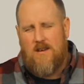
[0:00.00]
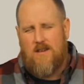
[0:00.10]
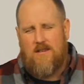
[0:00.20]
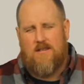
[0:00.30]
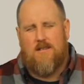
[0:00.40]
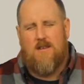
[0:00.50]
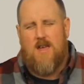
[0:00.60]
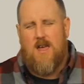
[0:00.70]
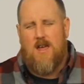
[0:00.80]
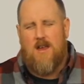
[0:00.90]
us
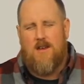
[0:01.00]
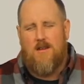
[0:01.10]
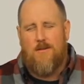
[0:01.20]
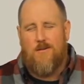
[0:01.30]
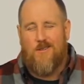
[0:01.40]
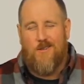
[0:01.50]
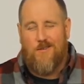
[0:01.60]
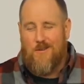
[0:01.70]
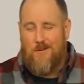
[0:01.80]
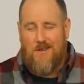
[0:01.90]
and you still
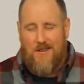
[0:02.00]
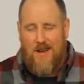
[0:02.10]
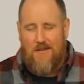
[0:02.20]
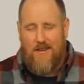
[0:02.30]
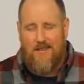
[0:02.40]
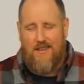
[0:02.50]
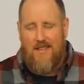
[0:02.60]
choose to love us.